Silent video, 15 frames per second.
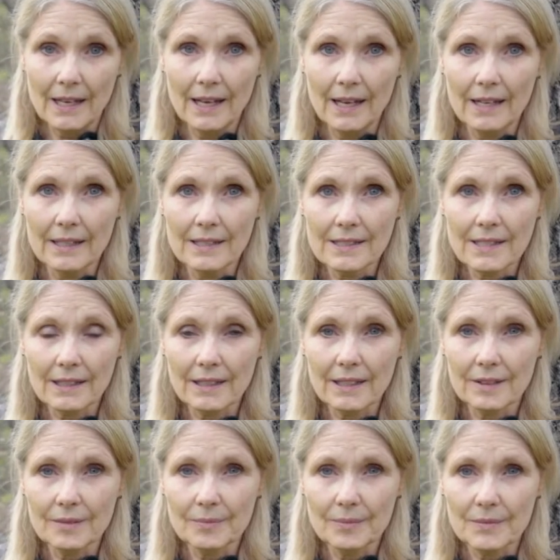And
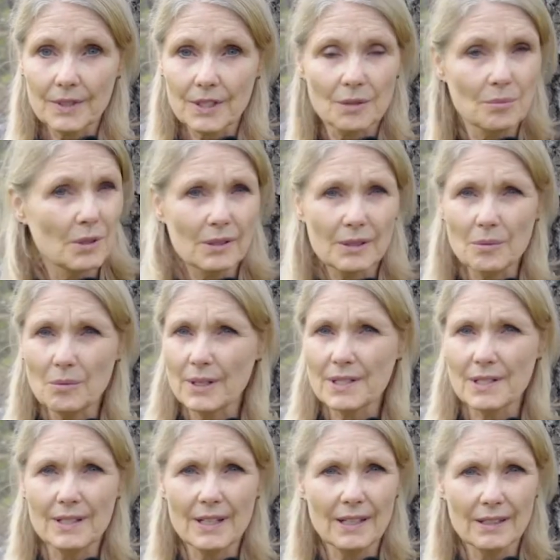she really
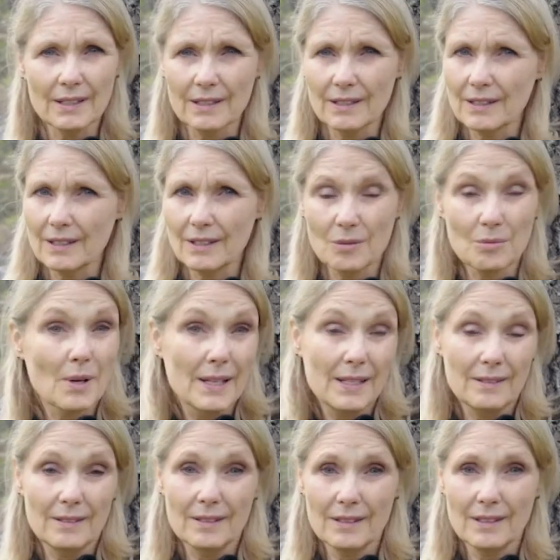wasn't in the right
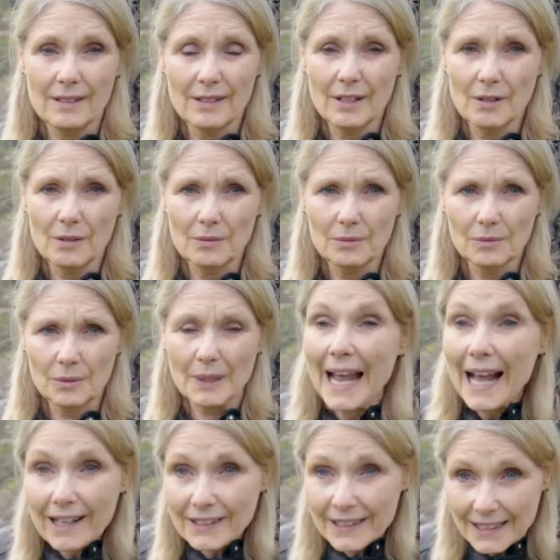
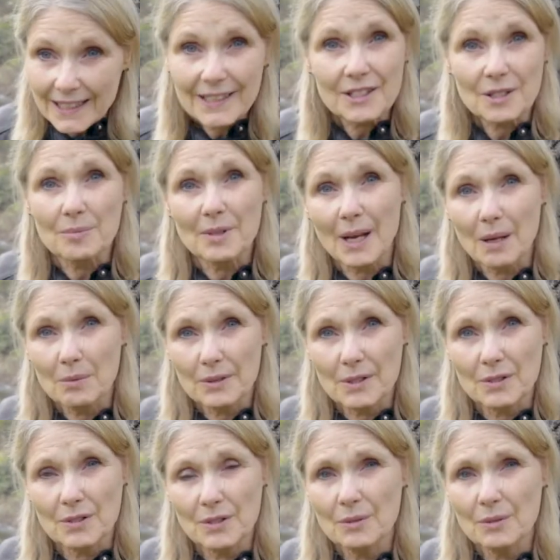reality to be able to